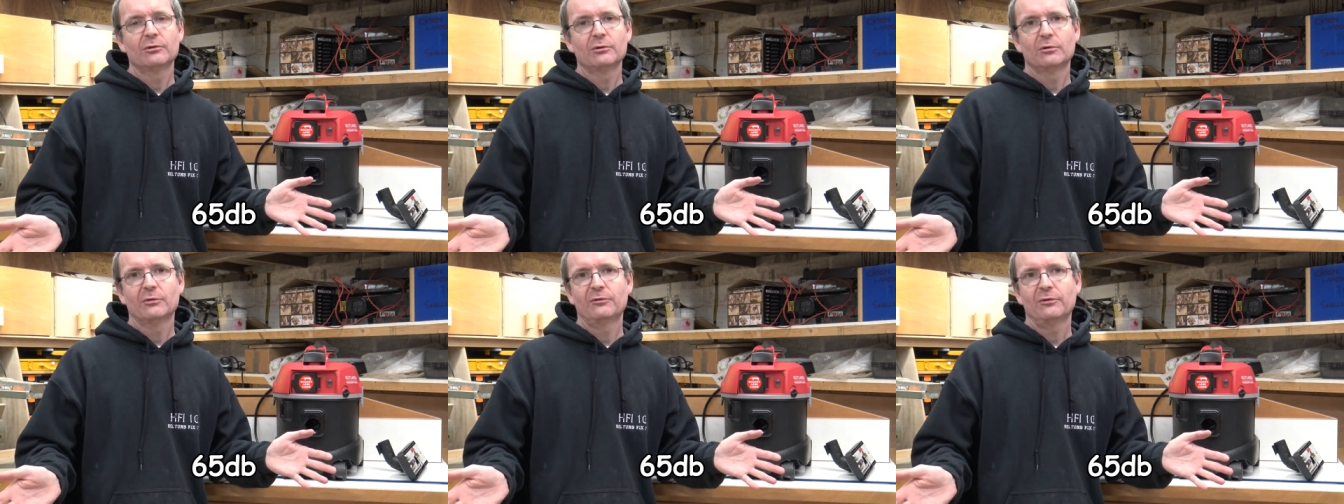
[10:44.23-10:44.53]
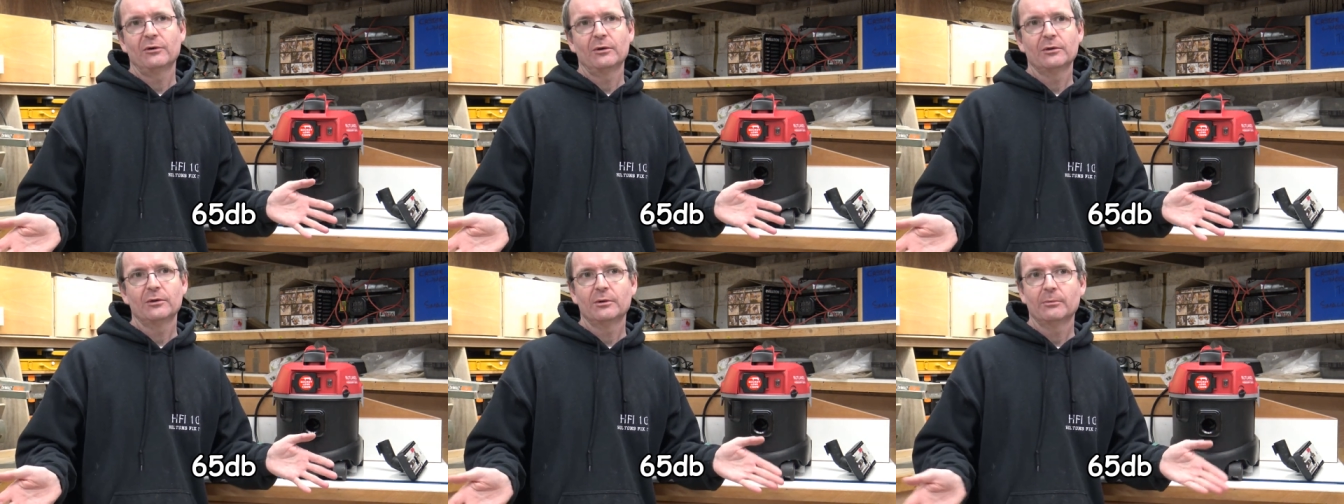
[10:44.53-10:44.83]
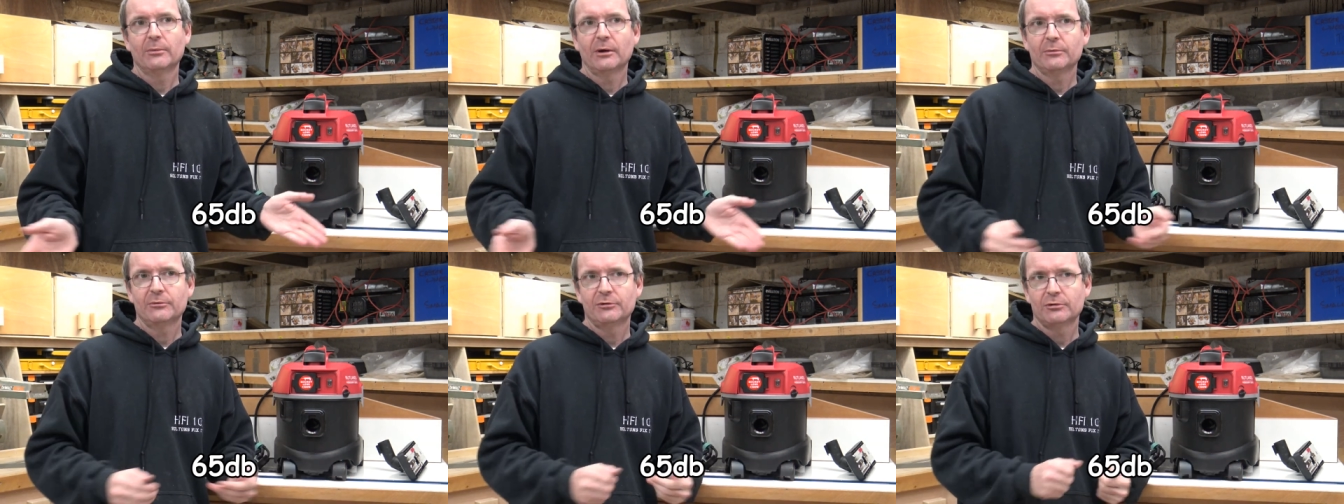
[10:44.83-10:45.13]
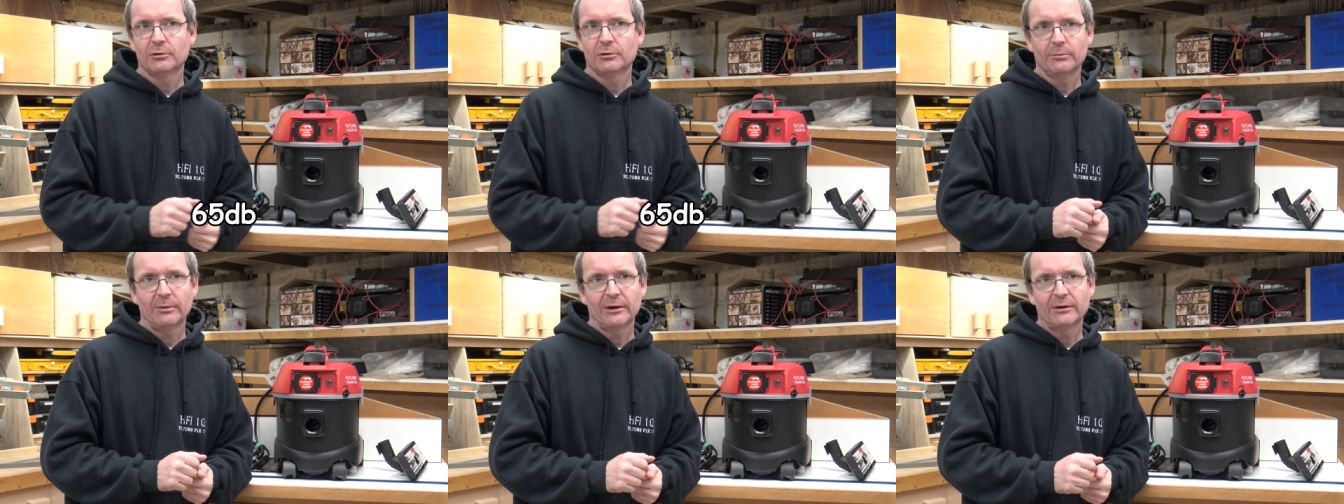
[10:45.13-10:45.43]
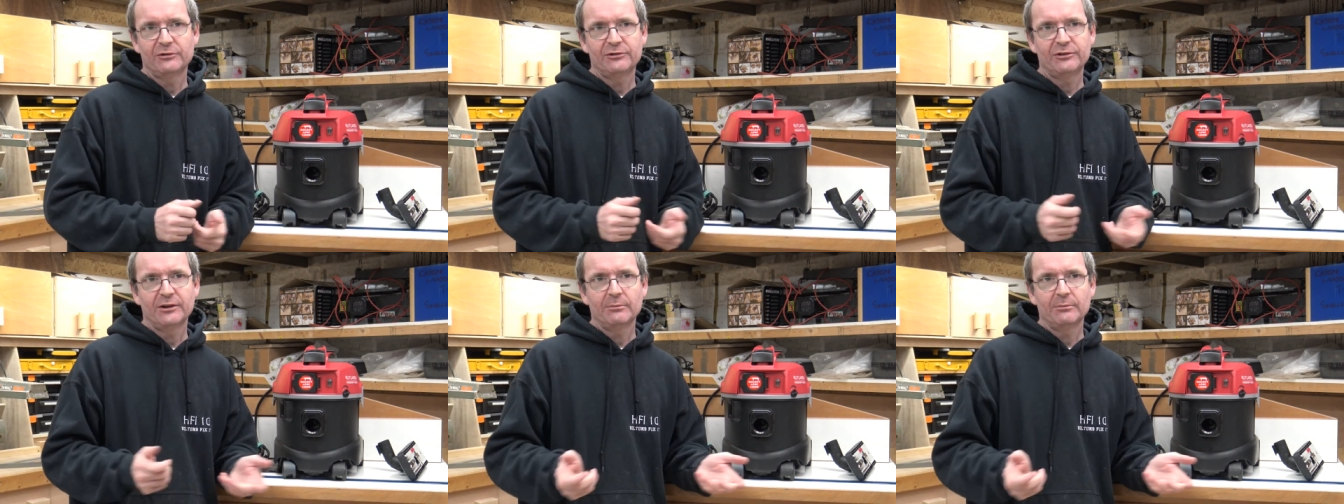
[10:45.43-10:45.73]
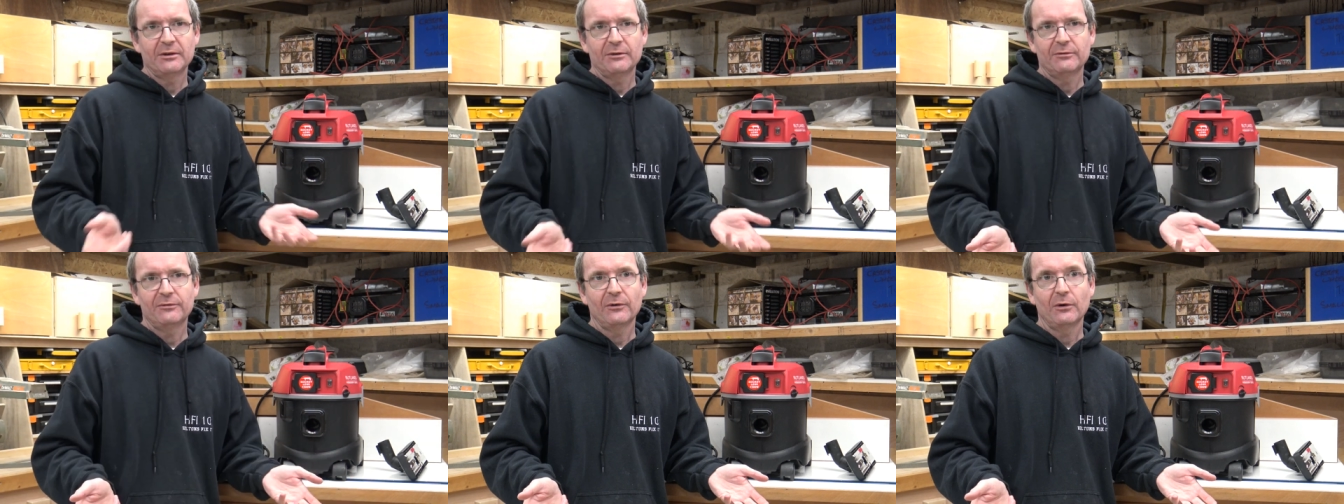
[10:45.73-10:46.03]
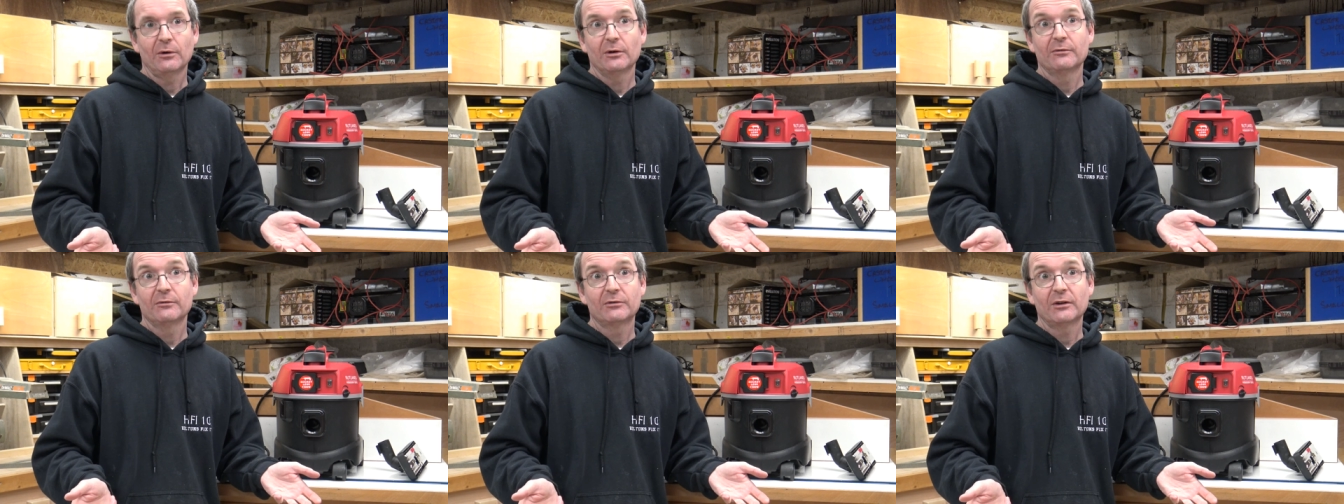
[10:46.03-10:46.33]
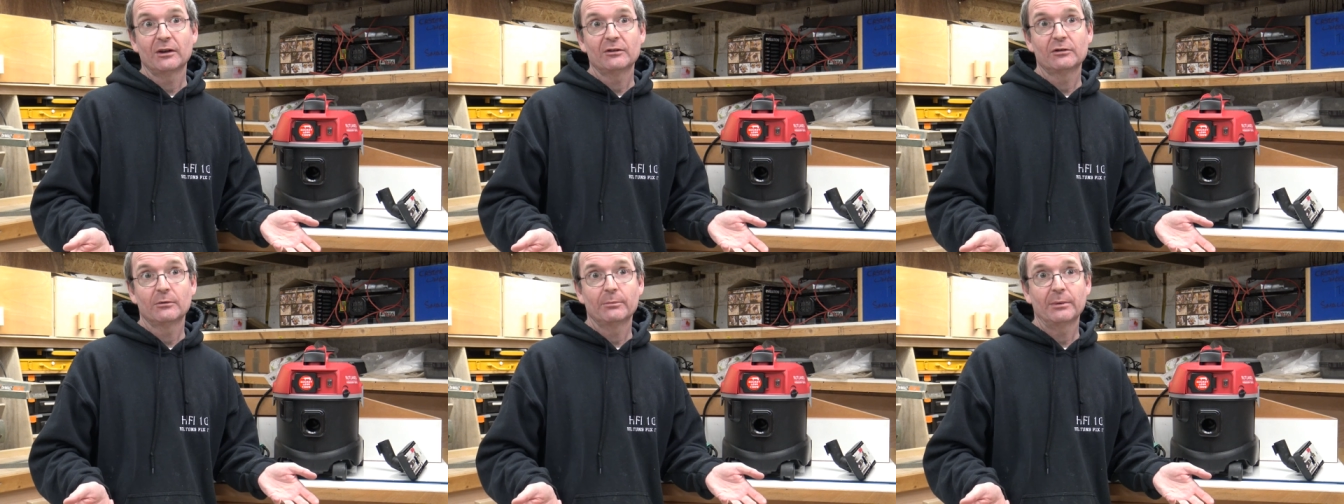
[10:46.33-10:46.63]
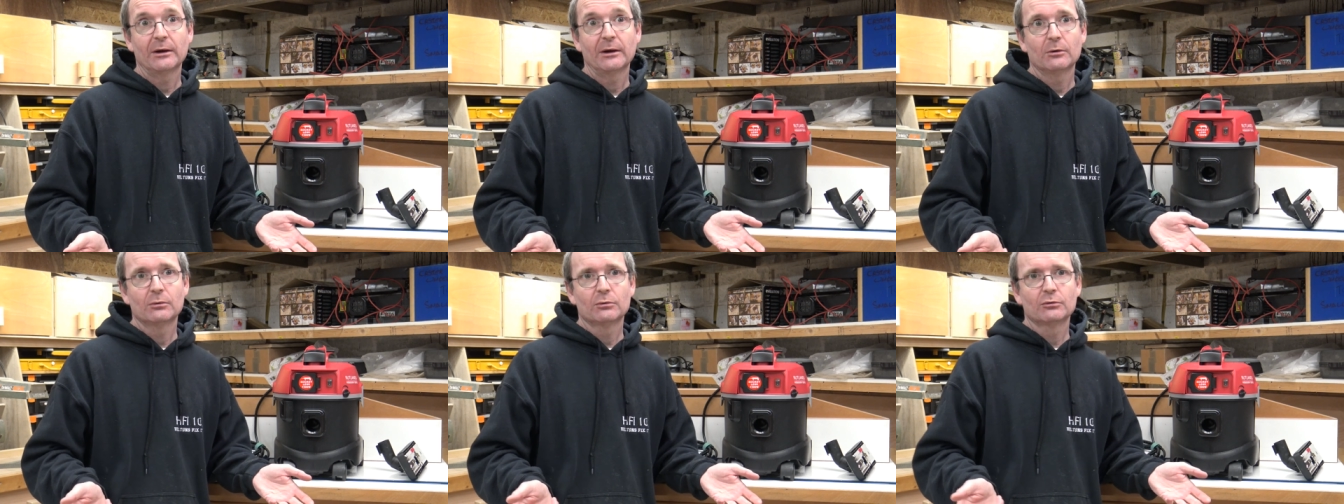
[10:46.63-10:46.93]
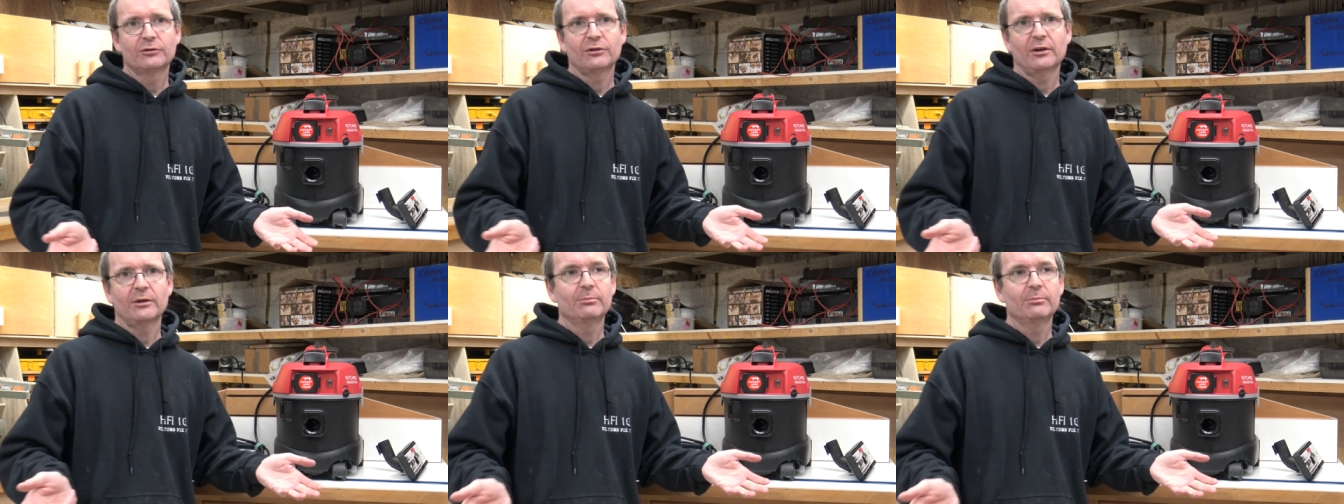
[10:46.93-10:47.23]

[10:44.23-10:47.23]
you'll find them up to about 75 decibels,